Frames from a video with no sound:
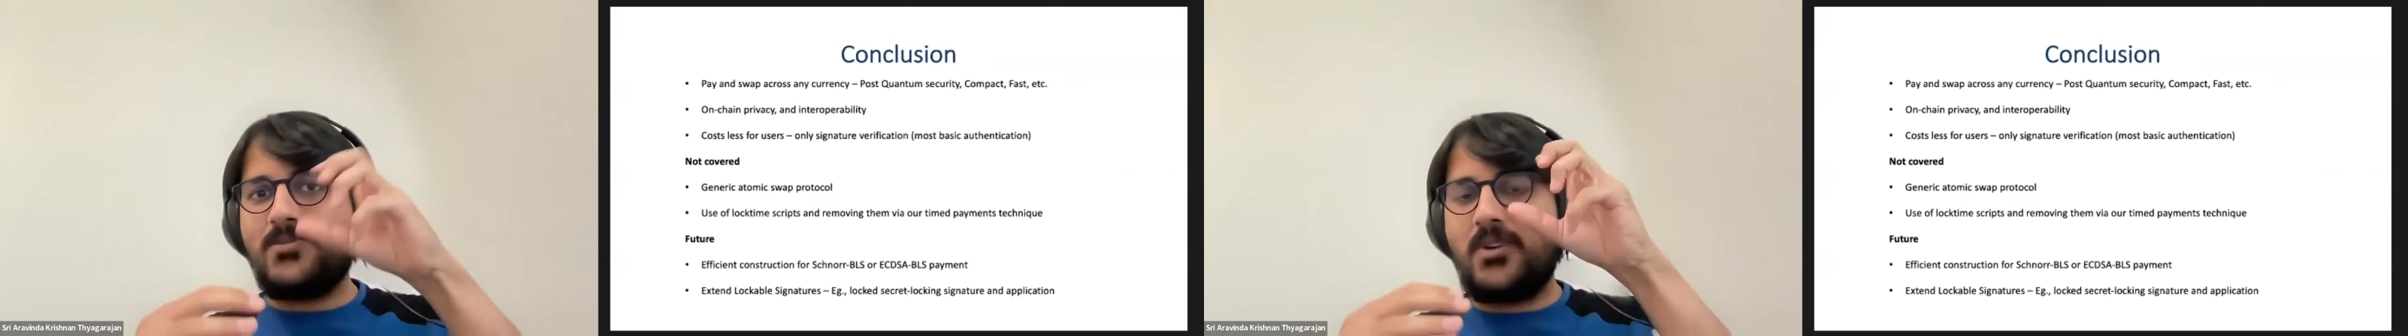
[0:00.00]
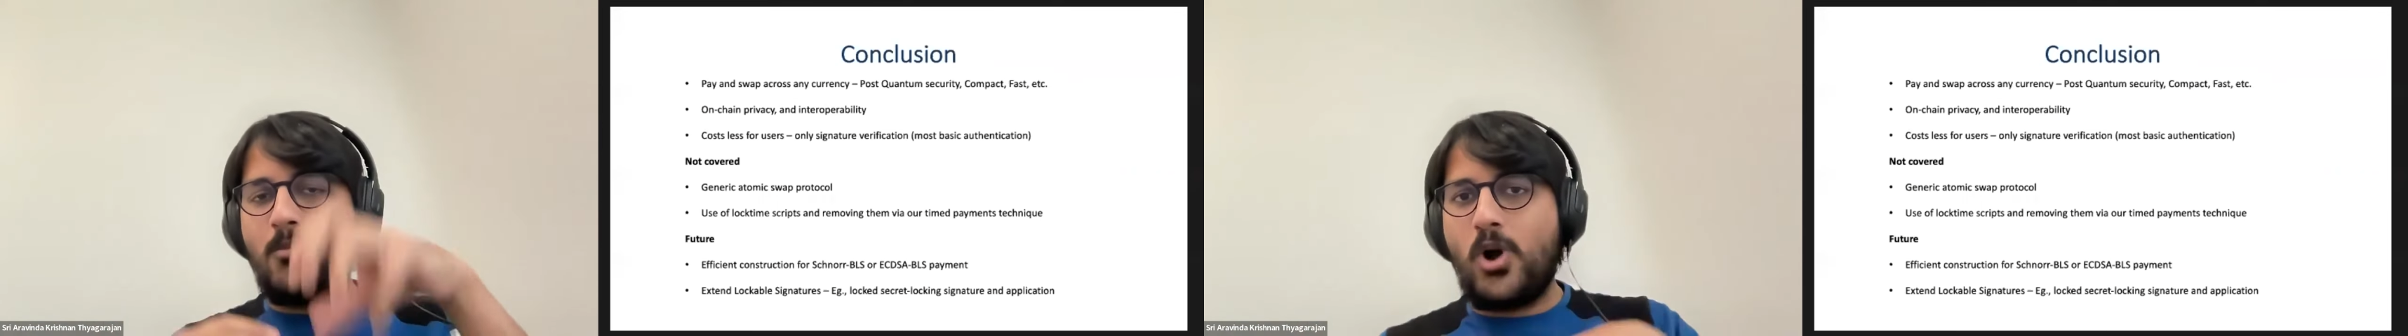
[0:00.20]

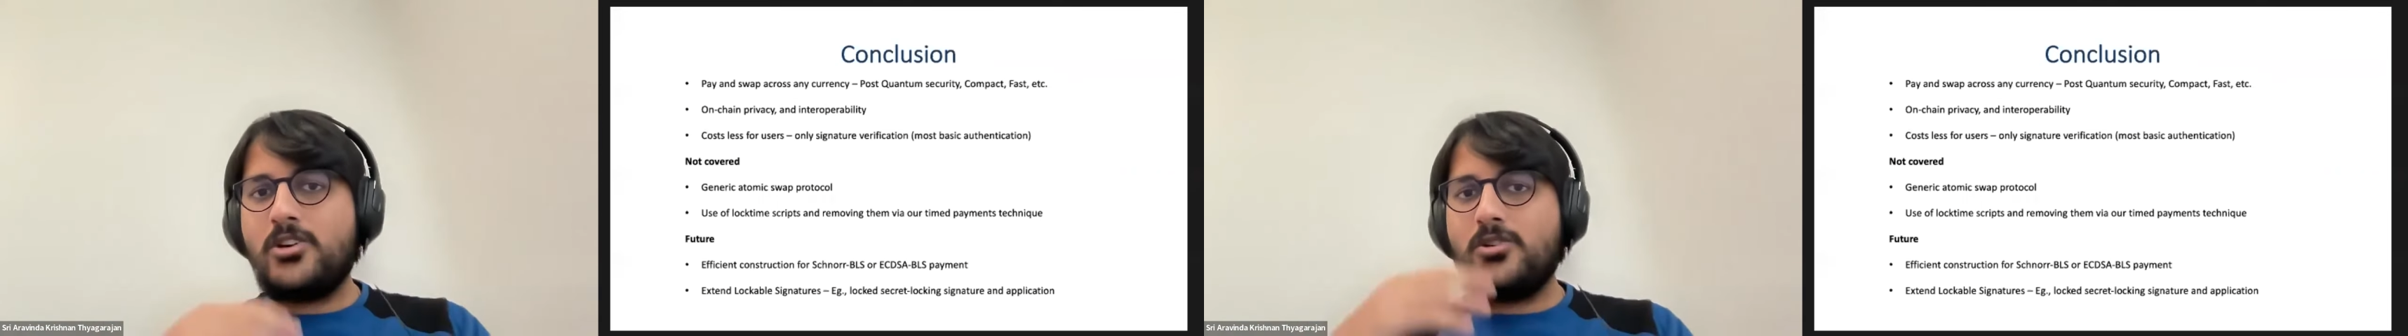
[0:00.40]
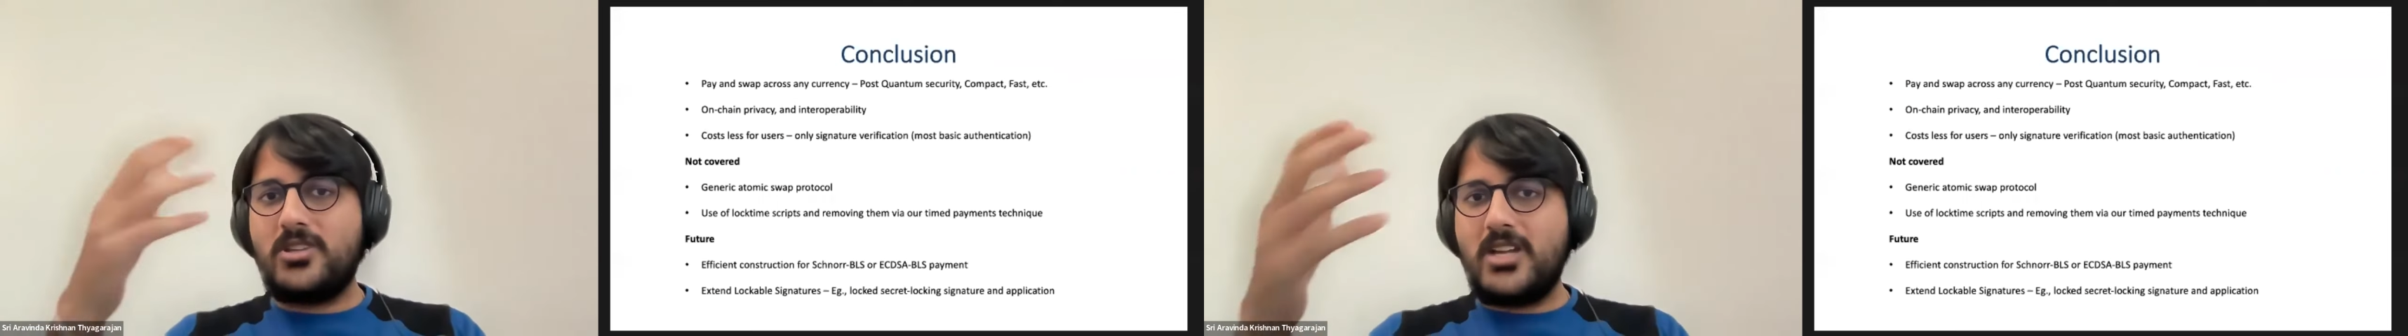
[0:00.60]
from
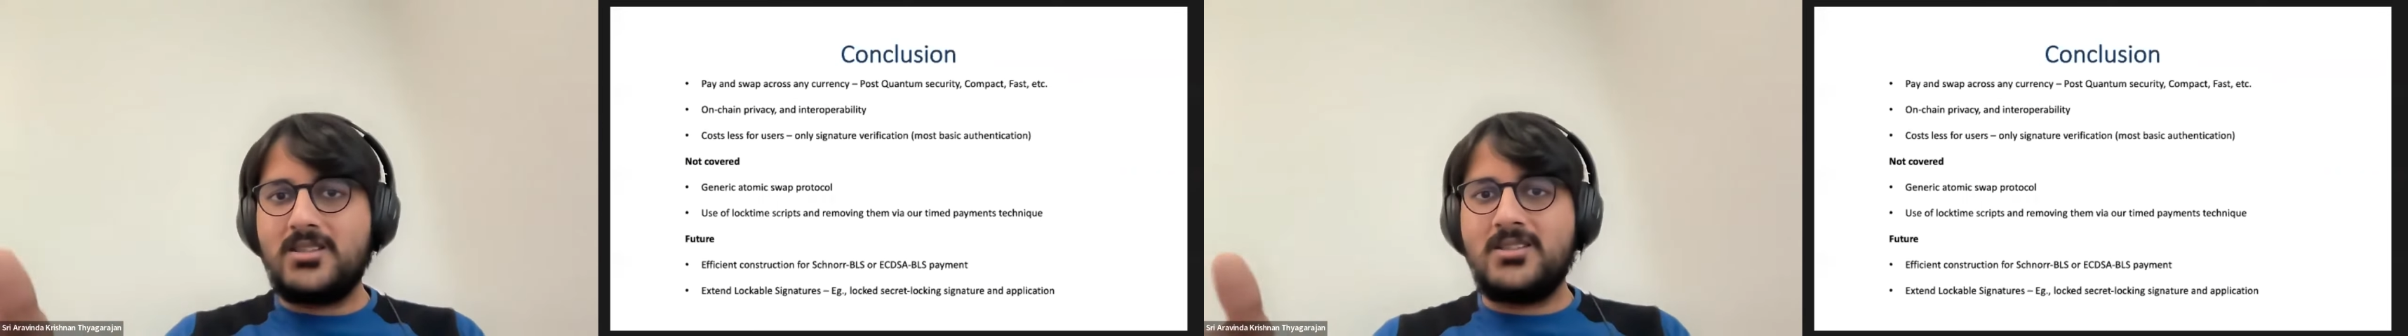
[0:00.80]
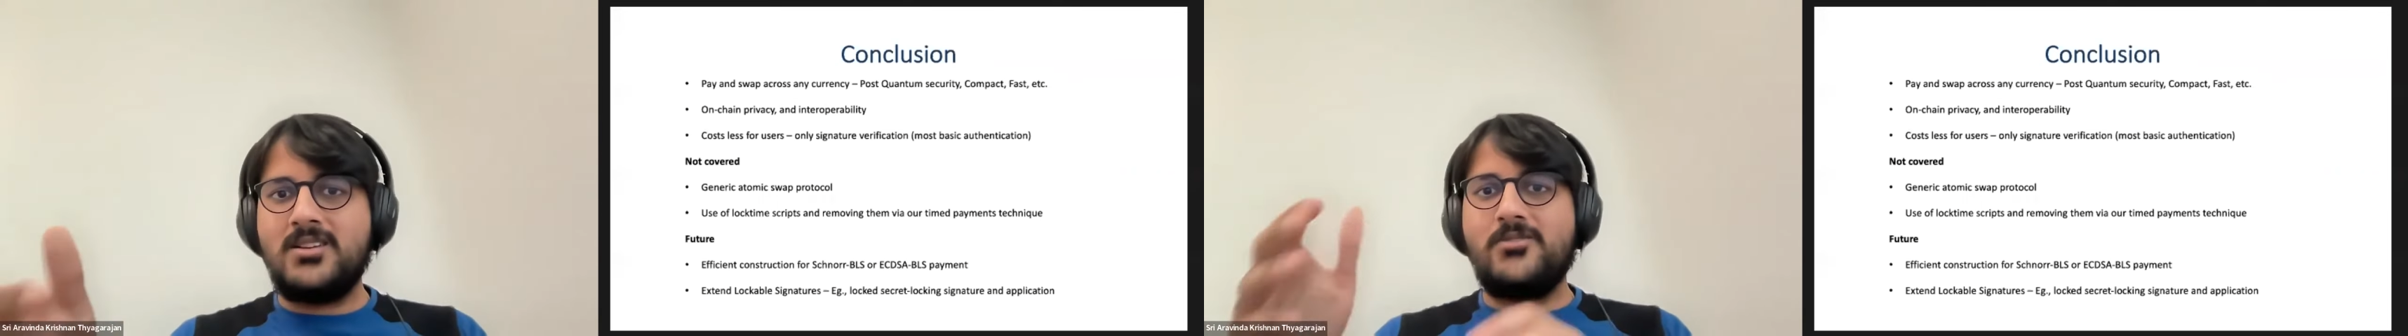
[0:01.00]
one to the
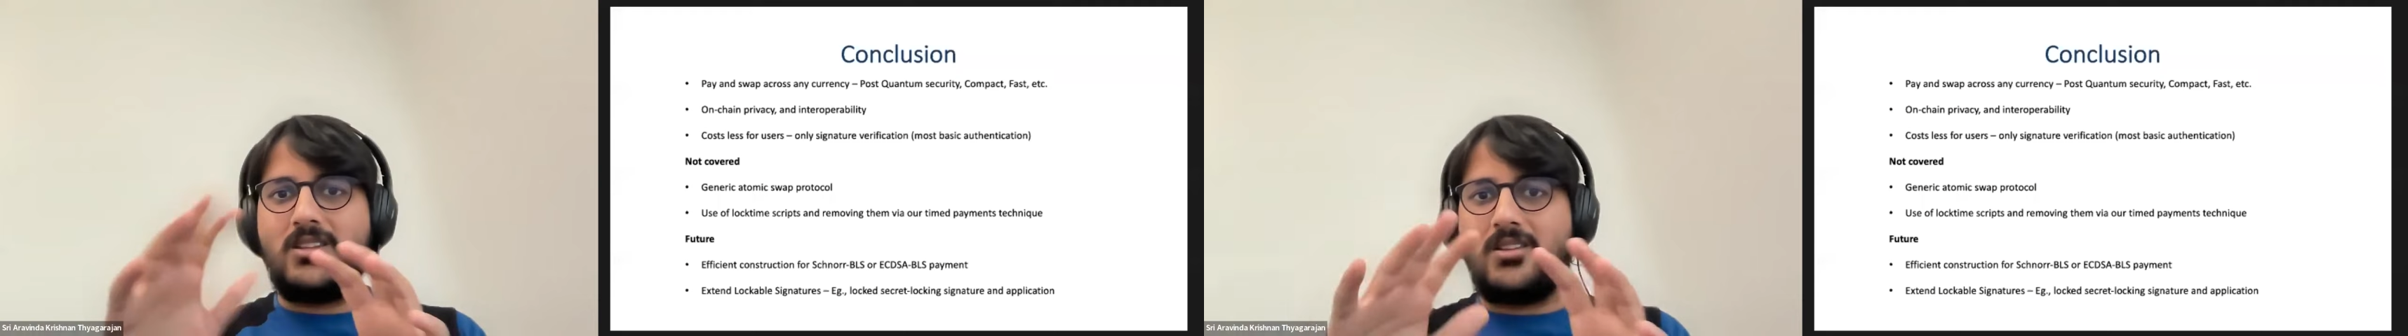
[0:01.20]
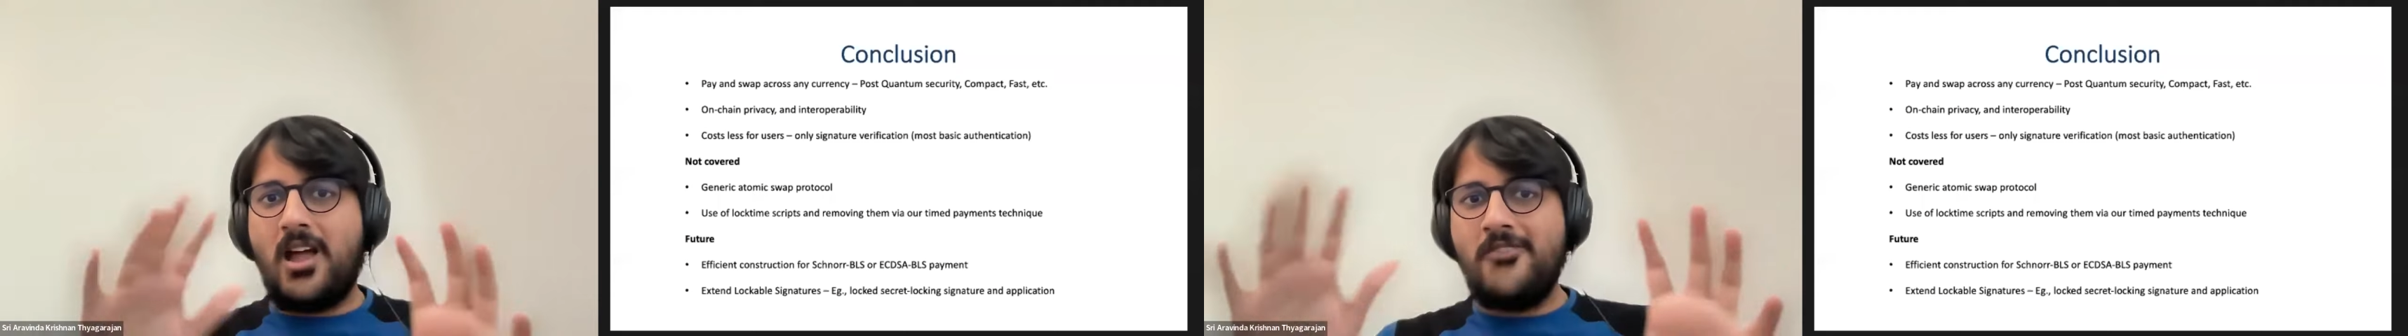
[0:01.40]
other with,